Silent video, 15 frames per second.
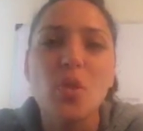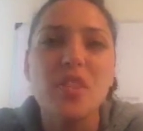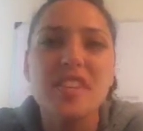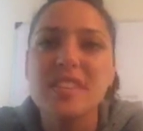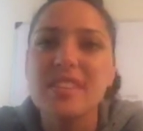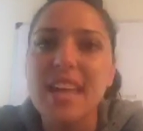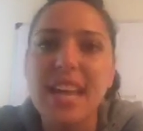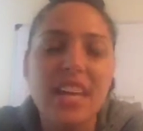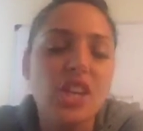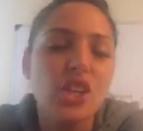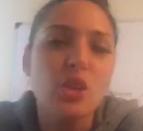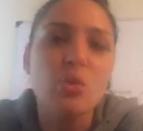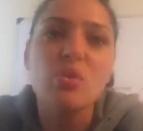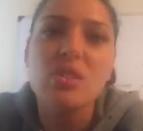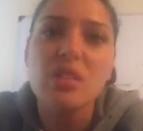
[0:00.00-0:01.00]
So the
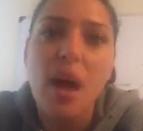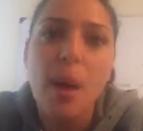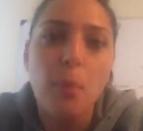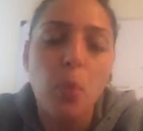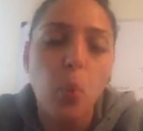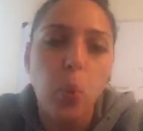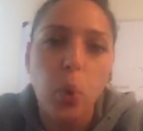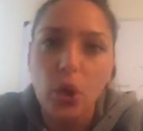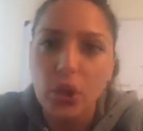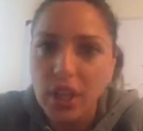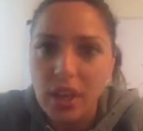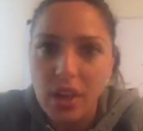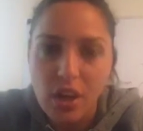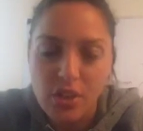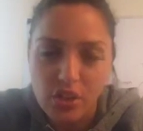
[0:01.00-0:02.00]
second you stop
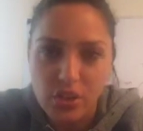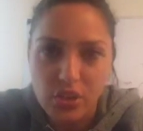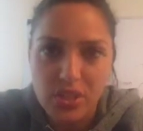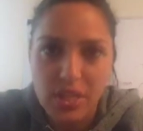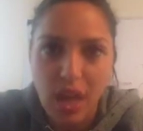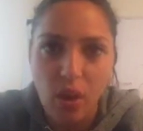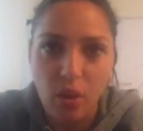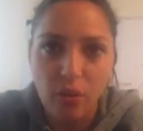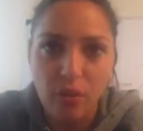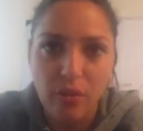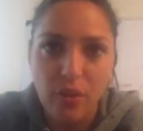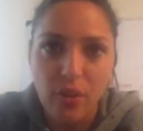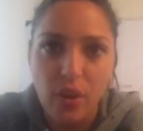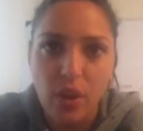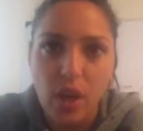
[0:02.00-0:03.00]
working on
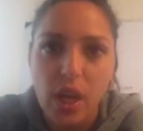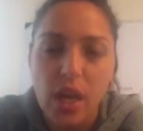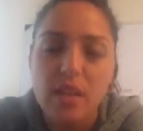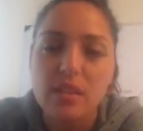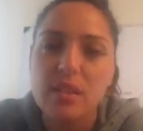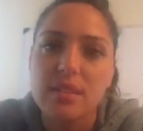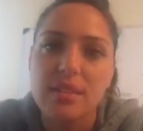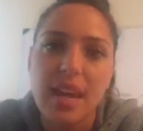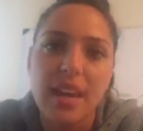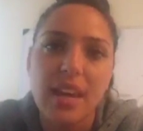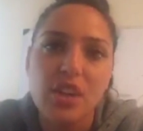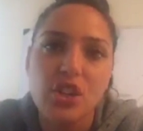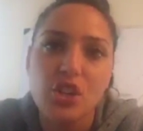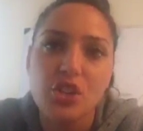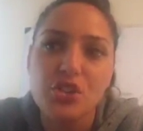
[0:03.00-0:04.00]
yourself, is the
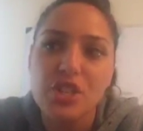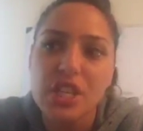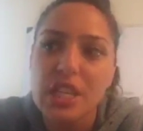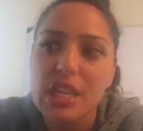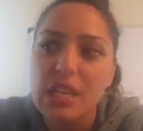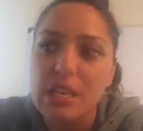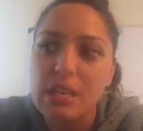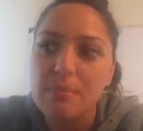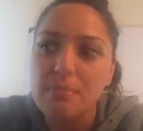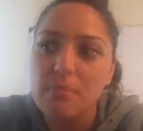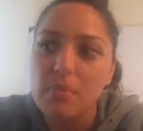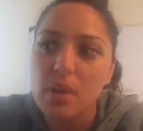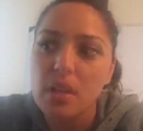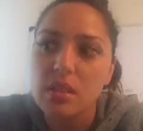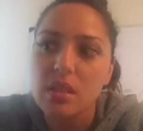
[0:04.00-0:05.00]
second your
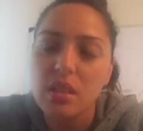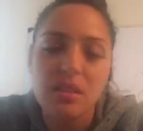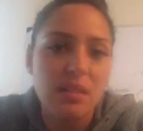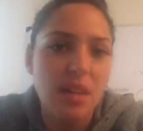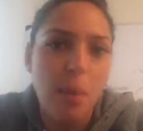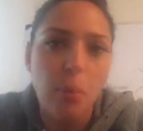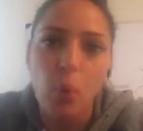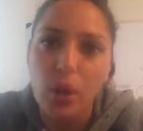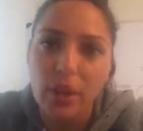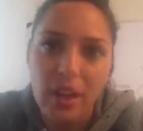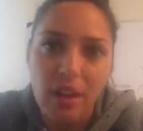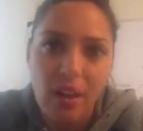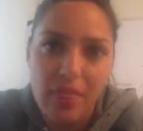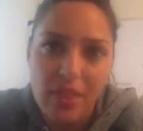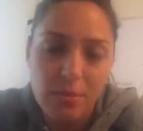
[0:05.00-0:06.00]
team is going to stop
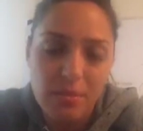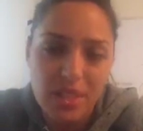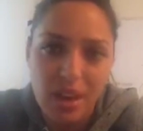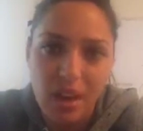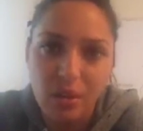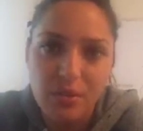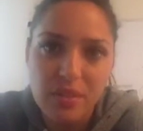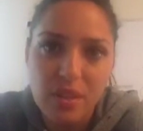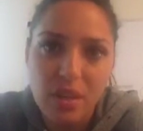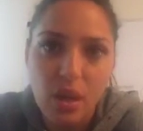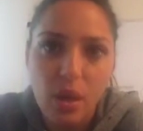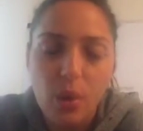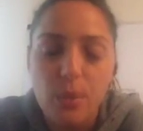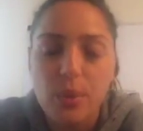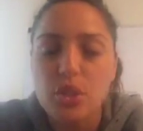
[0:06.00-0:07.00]
working on
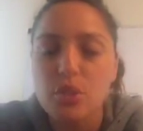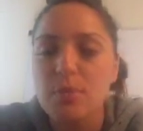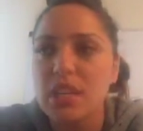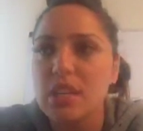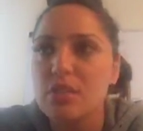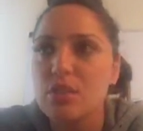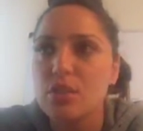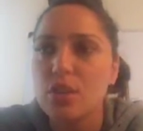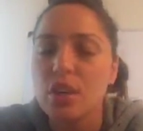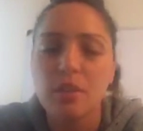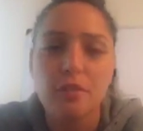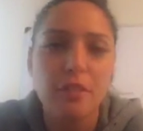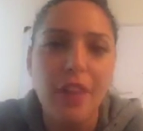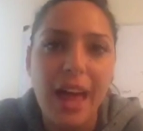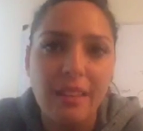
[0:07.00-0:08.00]
themselves, which means
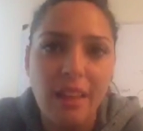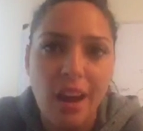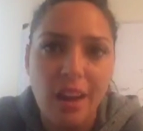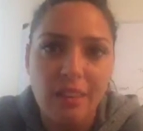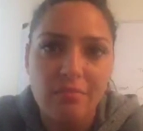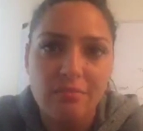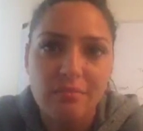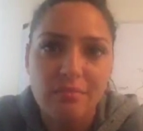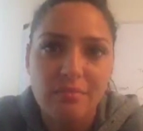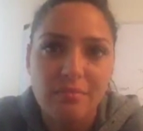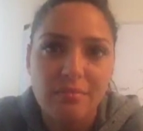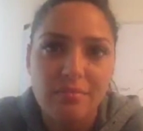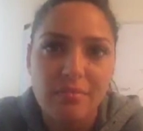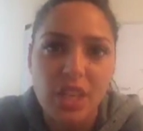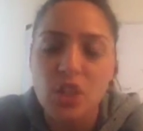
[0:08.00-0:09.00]
you're going to flatline
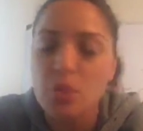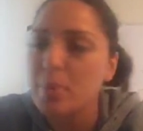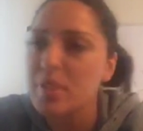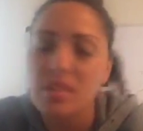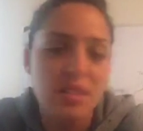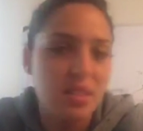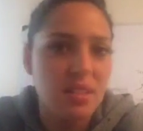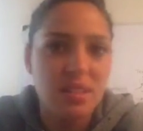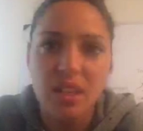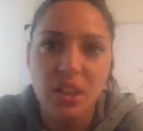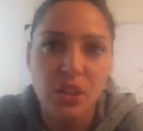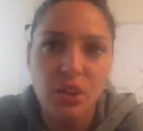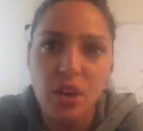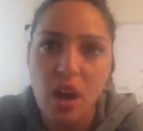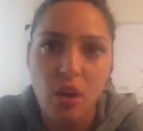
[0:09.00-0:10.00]
and your business isn't
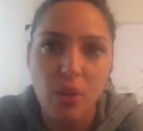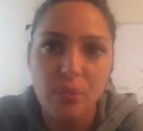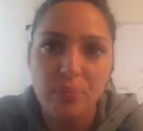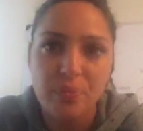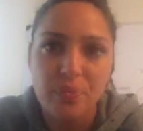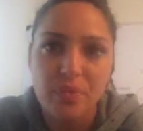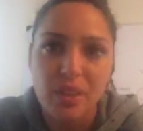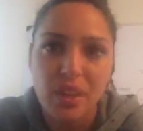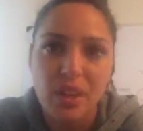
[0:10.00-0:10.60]
going to grow.